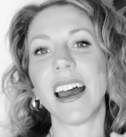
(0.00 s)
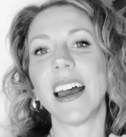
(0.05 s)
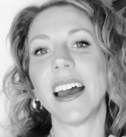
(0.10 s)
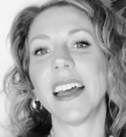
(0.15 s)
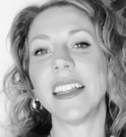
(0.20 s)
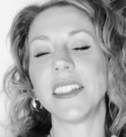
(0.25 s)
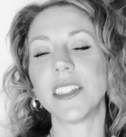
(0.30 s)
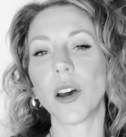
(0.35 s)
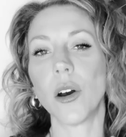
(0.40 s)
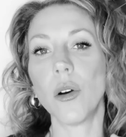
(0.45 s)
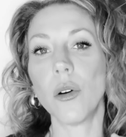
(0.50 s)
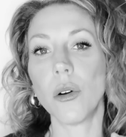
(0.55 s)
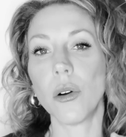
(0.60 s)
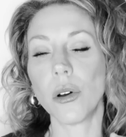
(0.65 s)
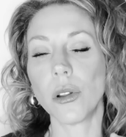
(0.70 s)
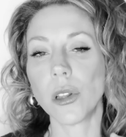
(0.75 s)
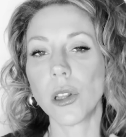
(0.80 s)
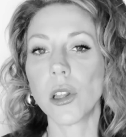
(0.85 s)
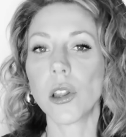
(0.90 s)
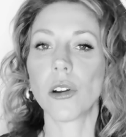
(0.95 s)
And so
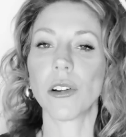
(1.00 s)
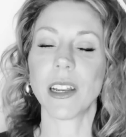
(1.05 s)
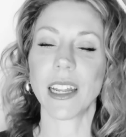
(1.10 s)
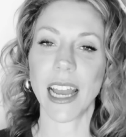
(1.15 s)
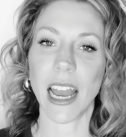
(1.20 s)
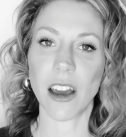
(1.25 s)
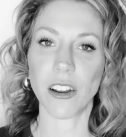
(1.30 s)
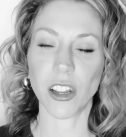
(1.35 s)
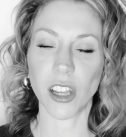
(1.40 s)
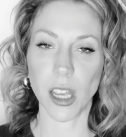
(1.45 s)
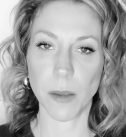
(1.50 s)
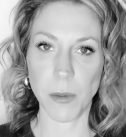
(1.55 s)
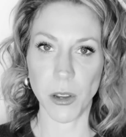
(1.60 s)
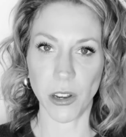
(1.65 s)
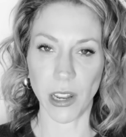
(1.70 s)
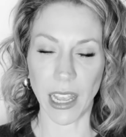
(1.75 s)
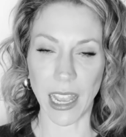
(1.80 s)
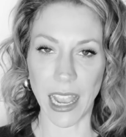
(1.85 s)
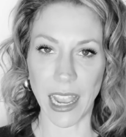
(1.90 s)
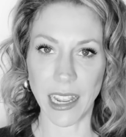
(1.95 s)
learning how to
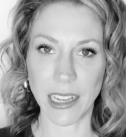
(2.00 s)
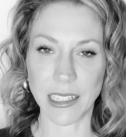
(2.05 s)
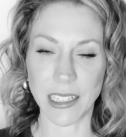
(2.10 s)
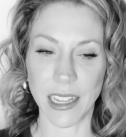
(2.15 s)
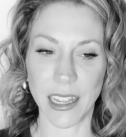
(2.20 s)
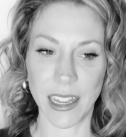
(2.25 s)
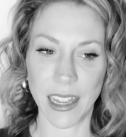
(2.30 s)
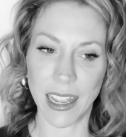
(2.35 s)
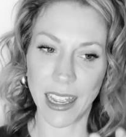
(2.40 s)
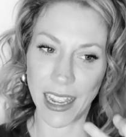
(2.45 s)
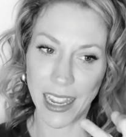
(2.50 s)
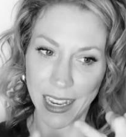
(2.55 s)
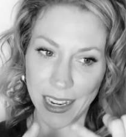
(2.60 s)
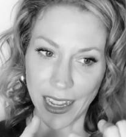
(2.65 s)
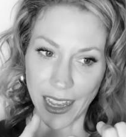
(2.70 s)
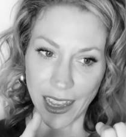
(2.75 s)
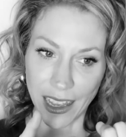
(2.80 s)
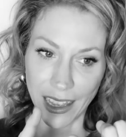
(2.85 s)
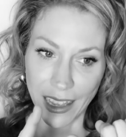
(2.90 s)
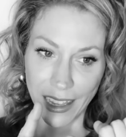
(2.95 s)
communicate in
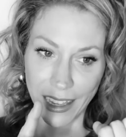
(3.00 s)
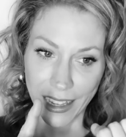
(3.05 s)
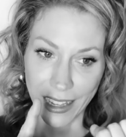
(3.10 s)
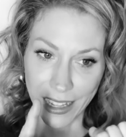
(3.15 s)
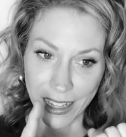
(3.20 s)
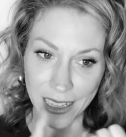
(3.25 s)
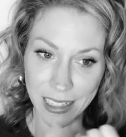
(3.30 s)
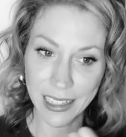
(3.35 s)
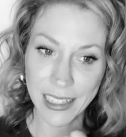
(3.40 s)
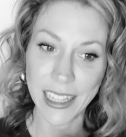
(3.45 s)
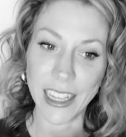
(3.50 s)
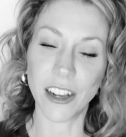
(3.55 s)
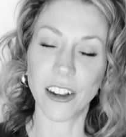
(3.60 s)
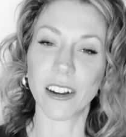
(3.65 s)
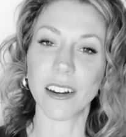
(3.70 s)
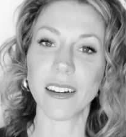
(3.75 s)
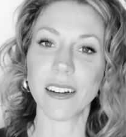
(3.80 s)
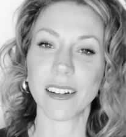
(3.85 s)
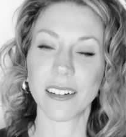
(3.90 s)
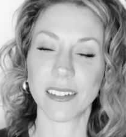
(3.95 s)
a
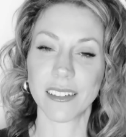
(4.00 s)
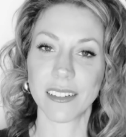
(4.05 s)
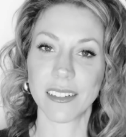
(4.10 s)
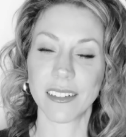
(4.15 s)
clear,